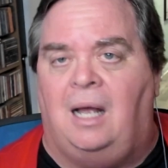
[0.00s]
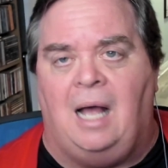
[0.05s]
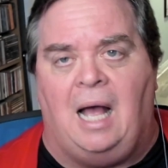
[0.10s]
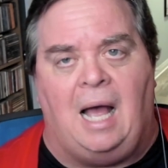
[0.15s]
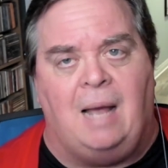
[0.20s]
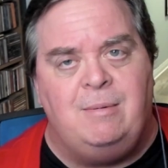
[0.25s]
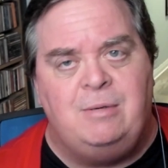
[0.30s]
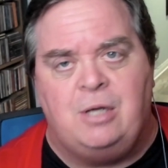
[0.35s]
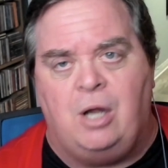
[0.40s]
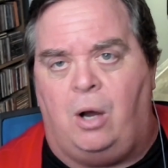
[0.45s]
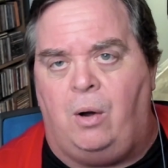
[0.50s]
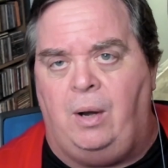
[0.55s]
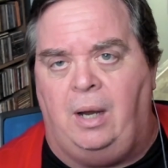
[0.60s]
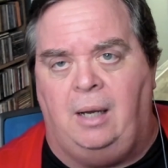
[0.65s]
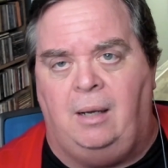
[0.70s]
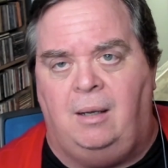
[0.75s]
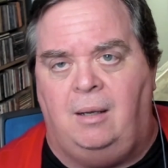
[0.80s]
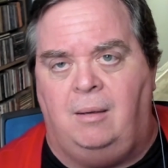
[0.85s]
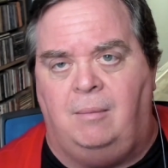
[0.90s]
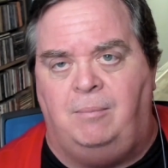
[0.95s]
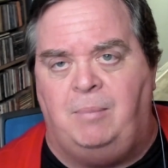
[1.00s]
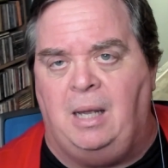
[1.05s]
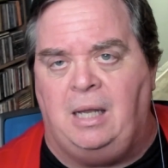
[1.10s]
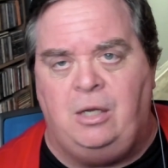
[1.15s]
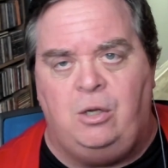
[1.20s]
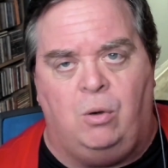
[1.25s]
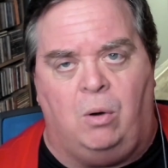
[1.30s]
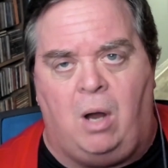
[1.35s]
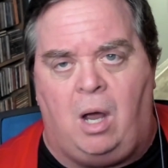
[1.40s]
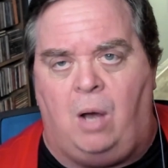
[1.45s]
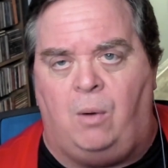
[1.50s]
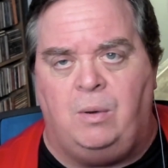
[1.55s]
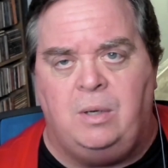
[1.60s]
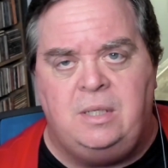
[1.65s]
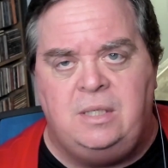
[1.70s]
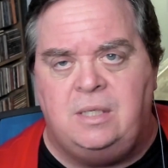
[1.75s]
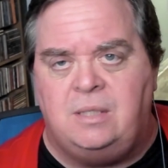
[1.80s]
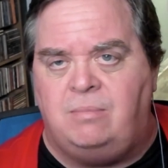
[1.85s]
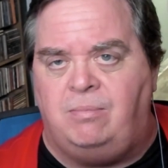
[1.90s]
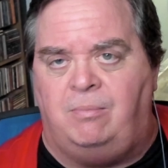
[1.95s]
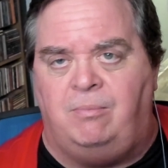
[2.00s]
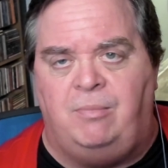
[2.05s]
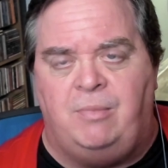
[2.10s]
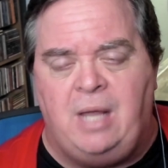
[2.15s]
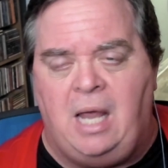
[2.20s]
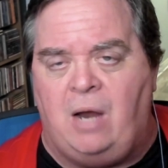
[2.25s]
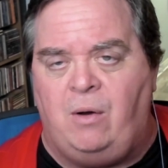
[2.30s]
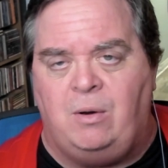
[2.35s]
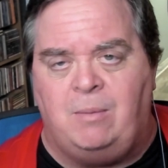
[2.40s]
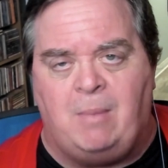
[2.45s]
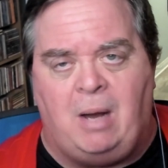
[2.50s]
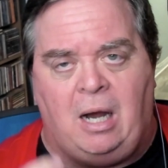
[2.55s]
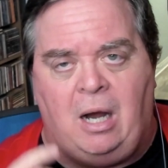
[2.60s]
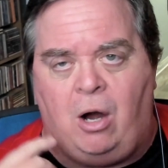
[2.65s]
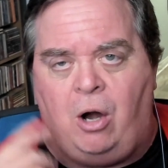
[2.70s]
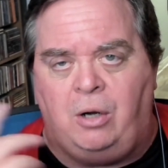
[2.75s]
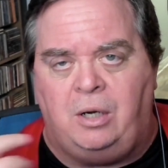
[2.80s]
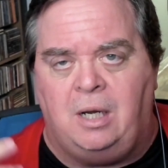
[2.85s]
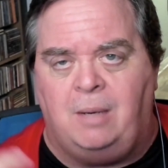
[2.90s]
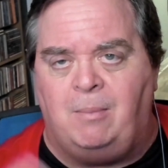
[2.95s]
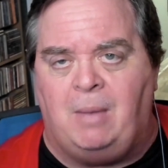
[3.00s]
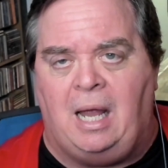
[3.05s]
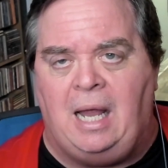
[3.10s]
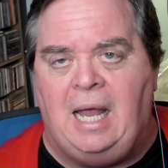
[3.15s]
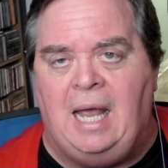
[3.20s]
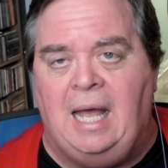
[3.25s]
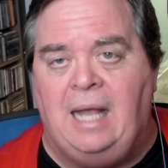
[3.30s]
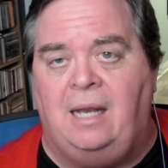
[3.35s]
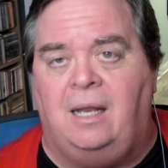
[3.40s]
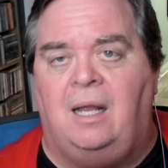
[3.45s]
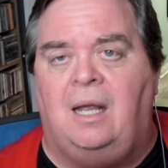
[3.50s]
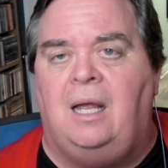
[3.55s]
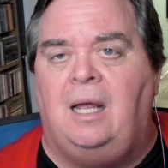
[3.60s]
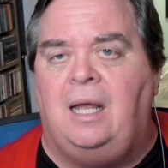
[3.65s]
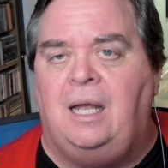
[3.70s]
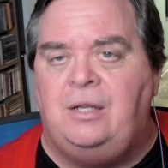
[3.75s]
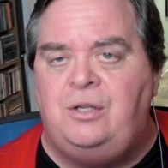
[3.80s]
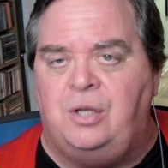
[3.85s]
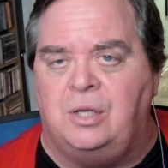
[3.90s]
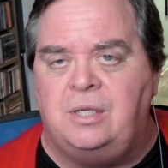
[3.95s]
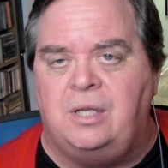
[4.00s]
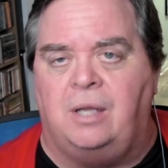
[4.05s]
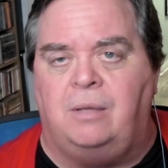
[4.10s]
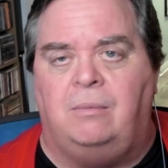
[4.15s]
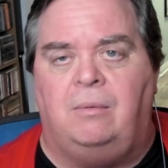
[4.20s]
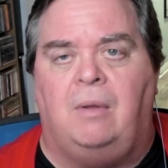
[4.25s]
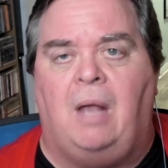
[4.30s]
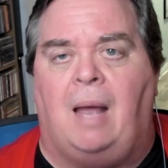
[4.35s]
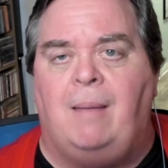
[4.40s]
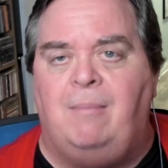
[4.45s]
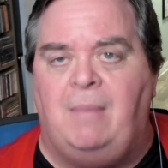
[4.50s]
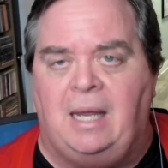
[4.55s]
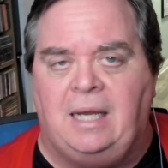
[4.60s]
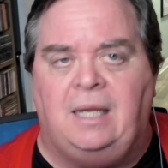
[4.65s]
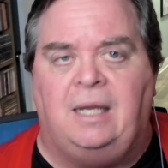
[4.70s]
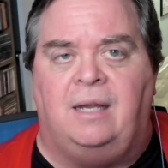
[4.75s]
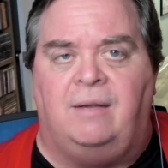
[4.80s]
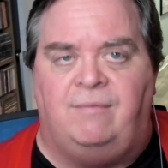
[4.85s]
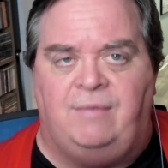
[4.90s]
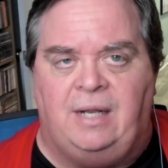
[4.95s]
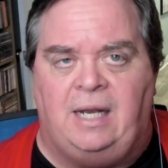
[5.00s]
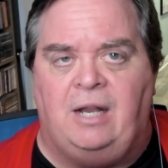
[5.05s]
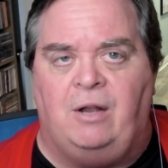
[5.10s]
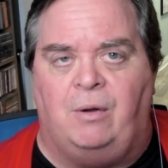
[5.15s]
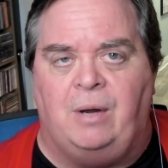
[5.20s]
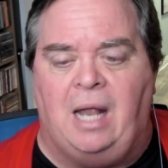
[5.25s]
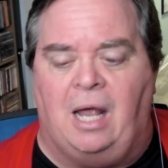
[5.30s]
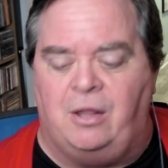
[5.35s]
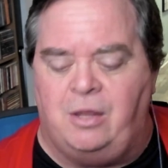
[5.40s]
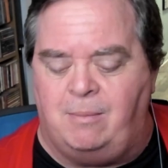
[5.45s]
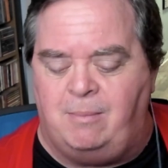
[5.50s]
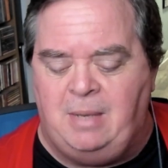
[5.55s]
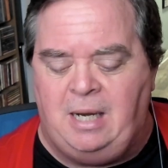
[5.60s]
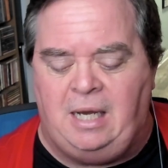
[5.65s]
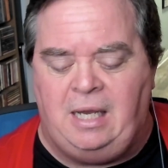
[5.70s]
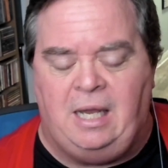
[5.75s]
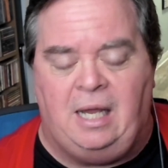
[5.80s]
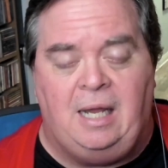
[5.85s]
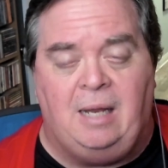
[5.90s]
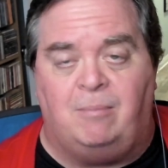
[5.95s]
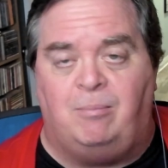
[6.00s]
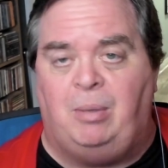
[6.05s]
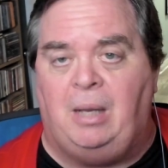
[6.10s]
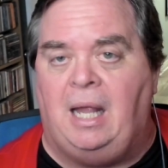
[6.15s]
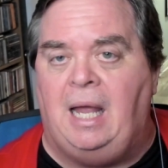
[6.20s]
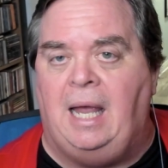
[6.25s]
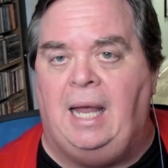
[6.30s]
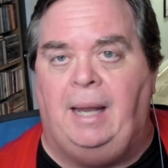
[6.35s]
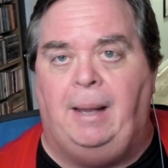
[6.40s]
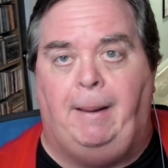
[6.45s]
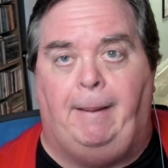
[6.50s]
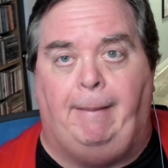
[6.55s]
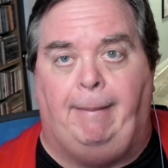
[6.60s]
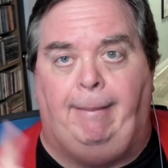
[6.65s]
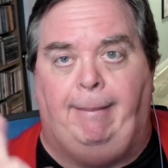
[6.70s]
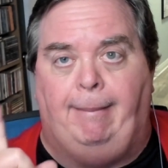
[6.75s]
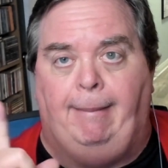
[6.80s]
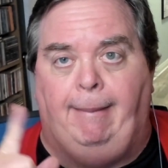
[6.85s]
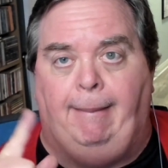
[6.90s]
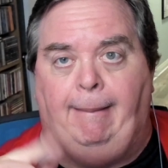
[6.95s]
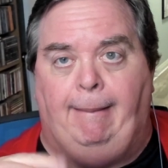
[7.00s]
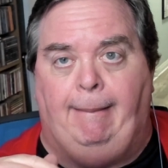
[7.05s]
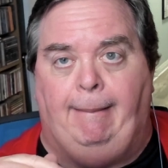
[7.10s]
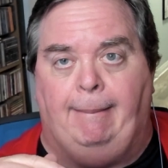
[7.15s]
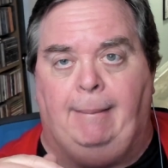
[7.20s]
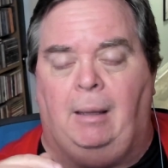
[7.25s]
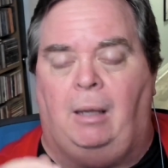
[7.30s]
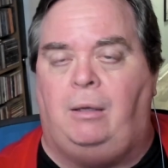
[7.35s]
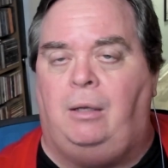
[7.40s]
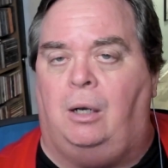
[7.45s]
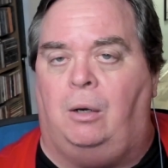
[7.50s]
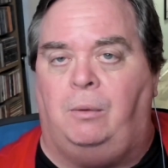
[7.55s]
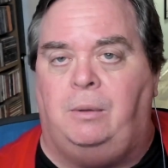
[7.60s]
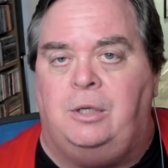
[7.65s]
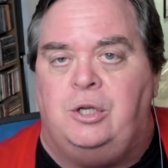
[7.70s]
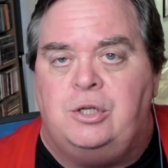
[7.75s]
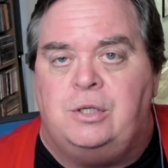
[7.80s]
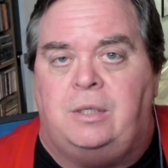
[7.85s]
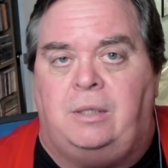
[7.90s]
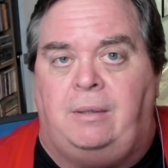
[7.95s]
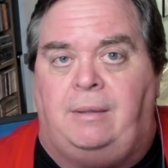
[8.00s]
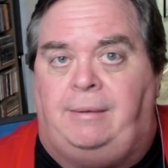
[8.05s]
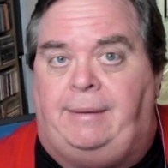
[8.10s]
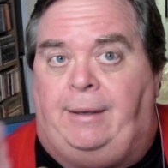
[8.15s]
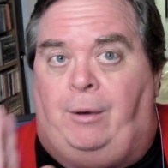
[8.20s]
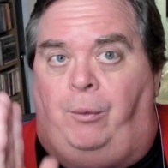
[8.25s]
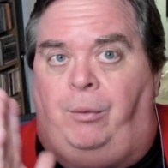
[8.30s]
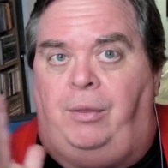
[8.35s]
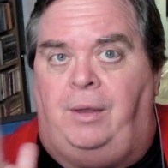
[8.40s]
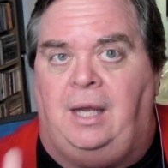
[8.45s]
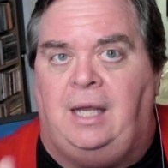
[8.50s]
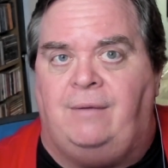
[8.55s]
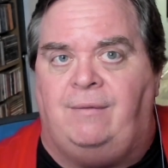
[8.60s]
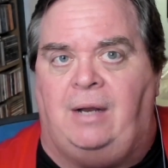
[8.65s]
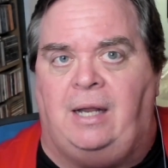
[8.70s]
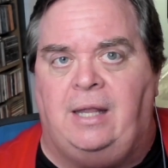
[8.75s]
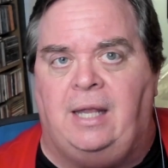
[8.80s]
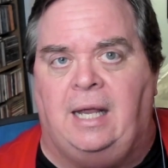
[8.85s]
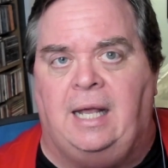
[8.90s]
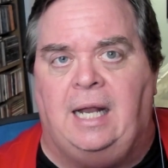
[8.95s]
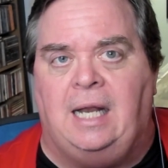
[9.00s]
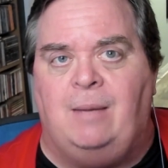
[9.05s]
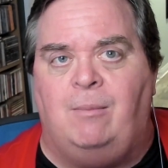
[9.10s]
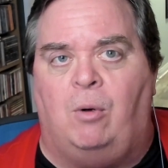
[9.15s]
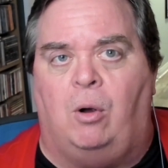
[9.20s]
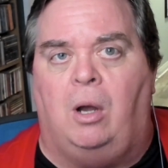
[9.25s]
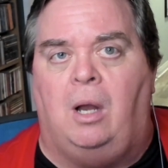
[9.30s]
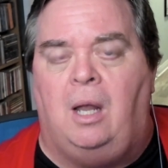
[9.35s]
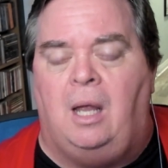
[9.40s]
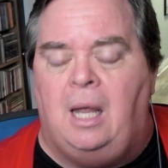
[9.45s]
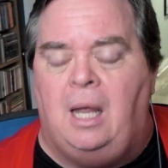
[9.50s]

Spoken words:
I'm sorry, but you're always there in my heart and in my head. It's just that I'm making a video now. The minute you hit play, you just don't think of anything anymore.